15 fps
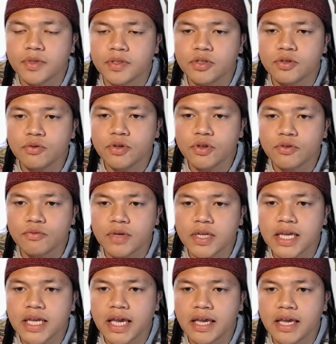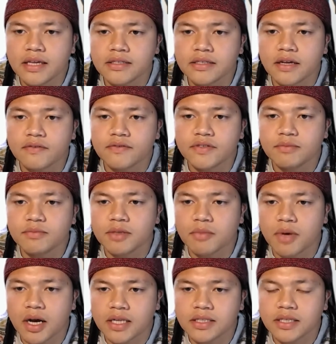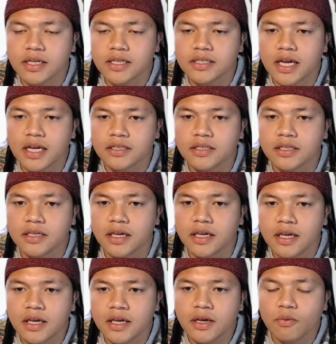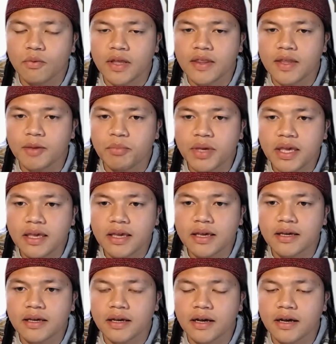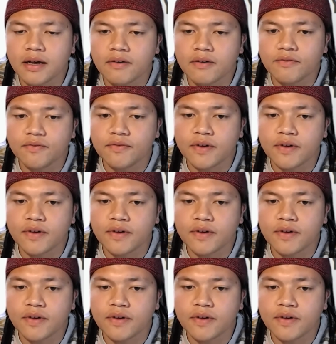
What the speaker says: 2 to 3 days of symptom onset is actually when the peak of